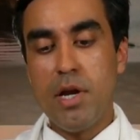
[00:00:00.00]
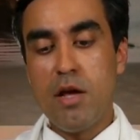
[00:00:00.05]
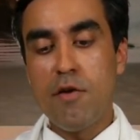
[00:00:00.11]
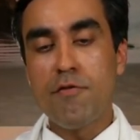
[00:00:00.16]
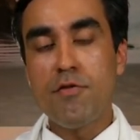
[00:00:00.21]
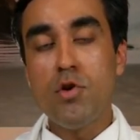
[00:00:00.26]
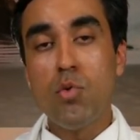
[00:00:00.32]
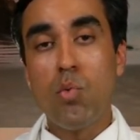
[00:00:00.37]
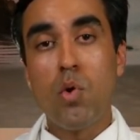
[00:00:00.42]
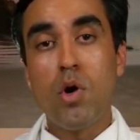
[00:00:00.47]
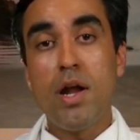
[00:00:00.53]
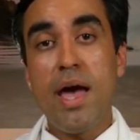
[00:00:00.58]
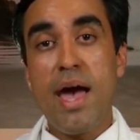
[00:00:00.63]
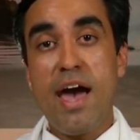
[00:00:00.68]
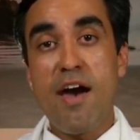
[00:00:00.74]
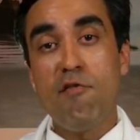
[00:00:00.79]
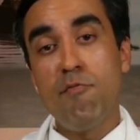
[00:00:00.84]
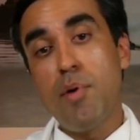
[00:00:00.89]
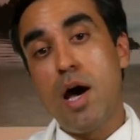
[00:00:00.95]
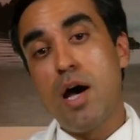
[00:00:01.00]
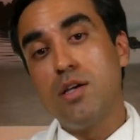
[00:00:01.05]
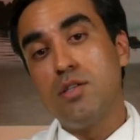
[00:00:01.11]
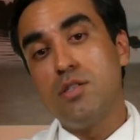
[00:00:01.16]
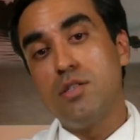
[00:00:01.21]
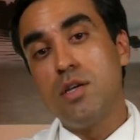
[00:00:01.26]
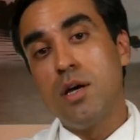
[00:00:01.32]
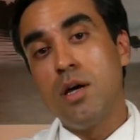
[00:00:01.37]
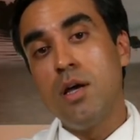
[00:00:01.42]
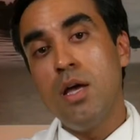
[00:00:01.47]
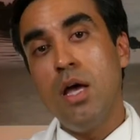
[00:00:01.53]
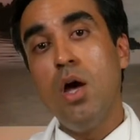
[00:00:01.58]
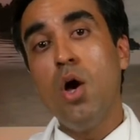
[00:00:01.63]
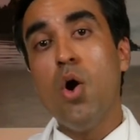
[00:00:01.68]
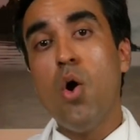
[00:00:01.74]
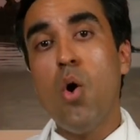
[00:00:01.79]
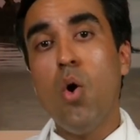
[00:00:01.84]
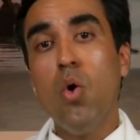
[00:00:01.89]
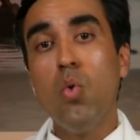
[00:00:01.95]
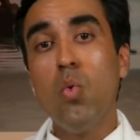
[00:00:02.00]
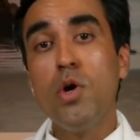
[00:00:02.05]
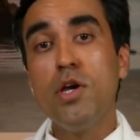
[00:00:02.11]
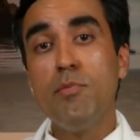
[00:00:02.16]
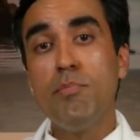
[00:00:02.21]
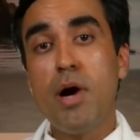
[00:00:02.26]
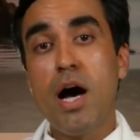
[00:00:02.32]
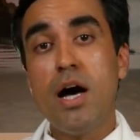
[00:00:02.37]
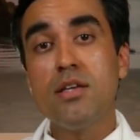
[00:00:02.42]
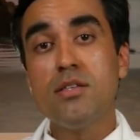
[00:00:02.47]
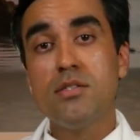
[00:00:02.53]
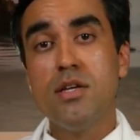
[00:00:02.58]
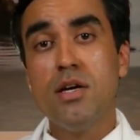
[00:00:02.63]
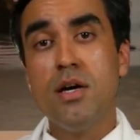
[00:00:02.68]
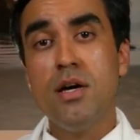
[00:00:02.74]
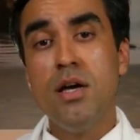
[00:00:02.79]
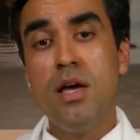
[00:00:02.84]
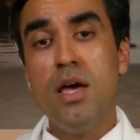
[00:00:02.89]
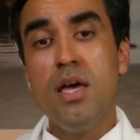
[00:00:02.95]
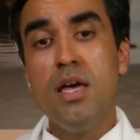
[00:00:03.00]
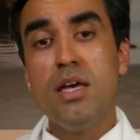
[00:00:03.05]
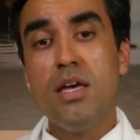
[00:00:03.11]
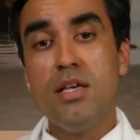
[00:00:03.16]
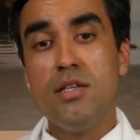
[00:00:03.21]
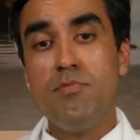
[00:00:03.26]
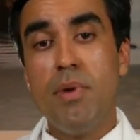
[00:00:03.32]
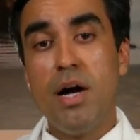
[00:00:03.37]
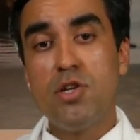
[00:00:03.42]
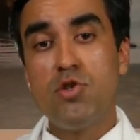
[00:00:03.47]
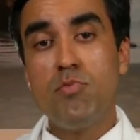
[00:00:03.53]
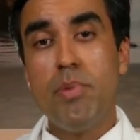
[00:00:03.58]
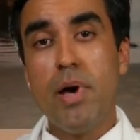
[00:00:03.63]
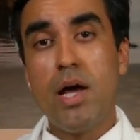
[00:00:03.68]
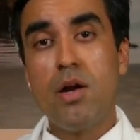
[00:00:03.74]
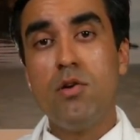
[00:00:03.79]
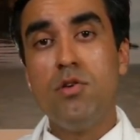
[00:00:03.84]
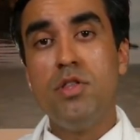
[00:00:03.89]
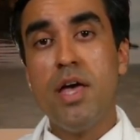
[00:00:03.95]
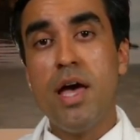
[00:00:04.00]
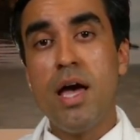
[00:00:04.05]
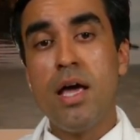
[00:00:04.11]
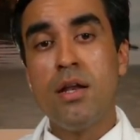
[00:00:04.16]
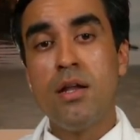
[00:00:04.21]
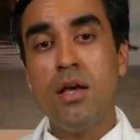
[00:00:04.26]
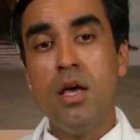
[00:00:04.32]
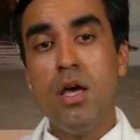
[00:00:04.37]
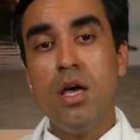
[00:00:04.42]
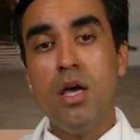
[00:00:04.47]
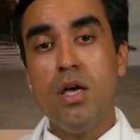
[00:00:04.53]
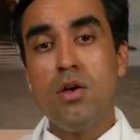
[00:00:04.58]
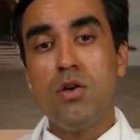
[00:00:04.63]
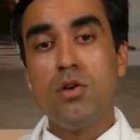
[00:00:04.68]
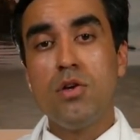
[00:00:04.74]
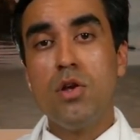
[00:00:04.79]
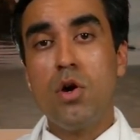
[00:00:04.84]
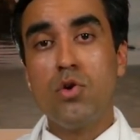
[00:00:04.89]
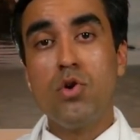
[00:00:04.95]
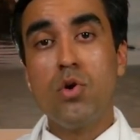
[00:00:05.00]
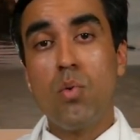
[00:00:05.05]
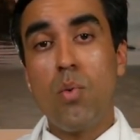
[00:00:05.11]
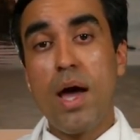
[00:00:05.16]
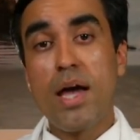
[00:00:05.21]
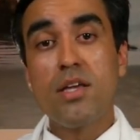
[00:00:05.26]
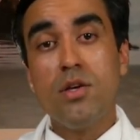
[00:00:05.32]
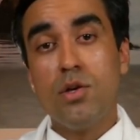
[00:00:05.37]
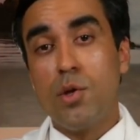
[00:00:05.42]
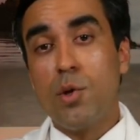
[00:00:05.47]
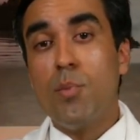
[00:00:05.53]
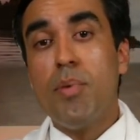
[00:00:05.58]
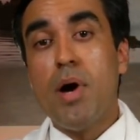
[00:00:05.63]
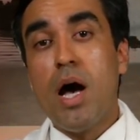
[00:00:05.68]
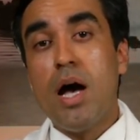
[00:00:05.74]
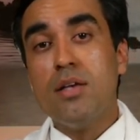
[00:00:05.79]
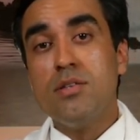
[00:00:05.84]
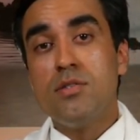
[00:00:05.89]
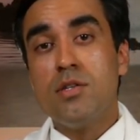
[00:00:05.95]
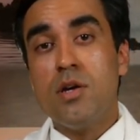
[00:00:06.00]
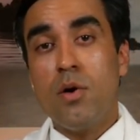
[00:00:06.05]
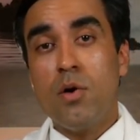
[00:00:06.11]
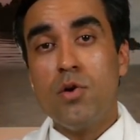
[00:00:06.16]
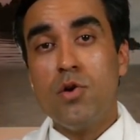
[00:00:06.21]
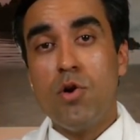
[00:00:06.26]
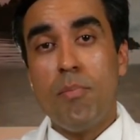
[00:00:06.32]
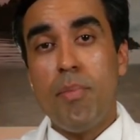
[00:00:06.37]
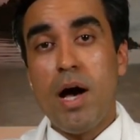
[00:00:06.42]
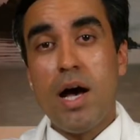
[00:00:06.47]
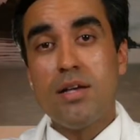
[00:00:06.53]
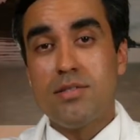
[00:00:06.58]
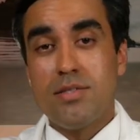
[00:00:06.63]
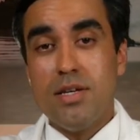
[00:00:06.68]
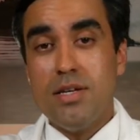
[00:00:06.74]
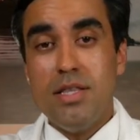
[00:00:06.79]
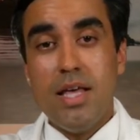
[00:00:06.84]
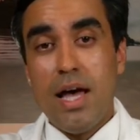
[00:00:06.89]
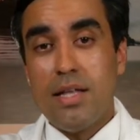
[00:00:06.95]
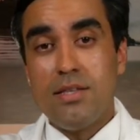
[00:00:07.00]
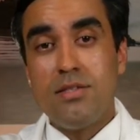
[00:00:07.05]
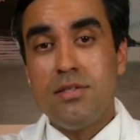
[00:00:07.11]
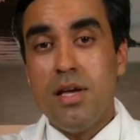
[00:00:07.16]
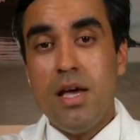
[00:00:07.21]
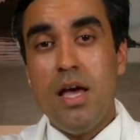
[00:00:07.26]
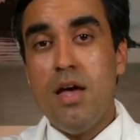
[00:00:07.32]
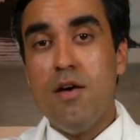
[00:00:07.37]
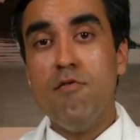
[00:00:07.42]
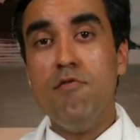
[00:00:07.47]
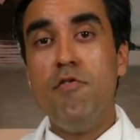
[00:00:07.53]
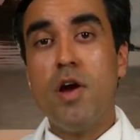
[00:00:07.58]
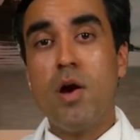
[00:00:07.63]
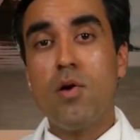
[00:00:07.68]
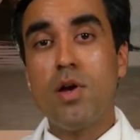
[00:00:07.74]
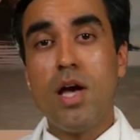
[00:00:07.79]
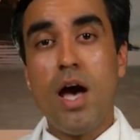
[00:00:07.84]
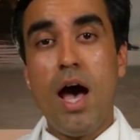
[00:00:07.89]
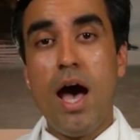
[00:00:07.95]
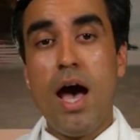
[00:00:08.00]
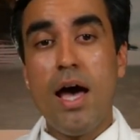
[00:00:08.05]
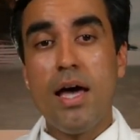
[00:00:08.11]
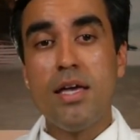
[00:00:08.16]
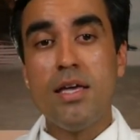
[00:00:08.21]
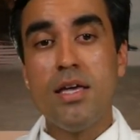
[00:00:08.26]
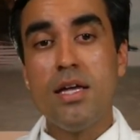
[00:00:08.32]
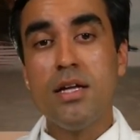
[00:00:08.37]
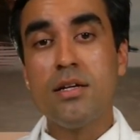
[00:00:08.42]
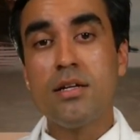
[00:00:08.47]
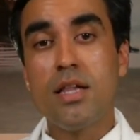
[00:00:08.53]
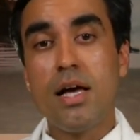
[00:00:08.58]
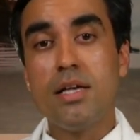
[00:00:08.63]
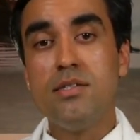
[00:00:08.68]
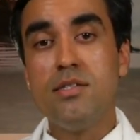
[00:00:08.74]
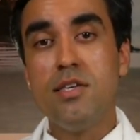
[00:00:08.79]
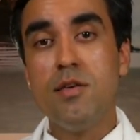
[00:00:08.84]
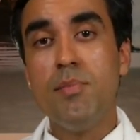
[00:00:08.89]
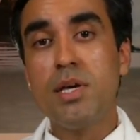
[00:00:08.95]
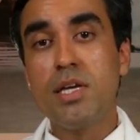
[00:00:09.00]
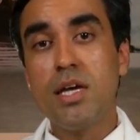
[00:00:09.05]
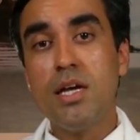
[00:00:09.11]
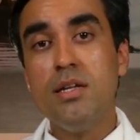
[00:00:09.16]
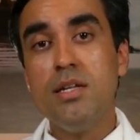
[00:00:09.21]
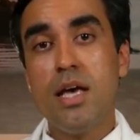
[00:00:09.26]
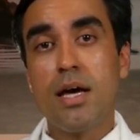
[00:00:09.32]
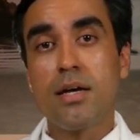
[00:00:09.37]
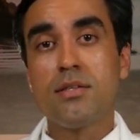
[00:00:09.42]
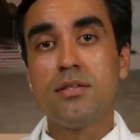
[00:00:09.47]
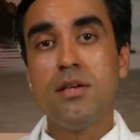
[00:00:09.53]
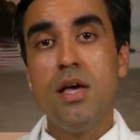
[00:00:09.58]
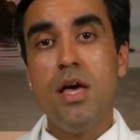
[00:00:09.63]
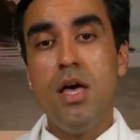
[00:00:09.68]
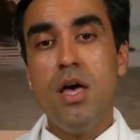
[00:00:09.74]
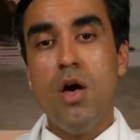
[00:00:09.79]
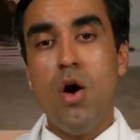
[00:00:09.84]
But if you were to have pasta, whole wheat pasta is much better than you know your regular pasta or your pasta that's very high in glycemic index.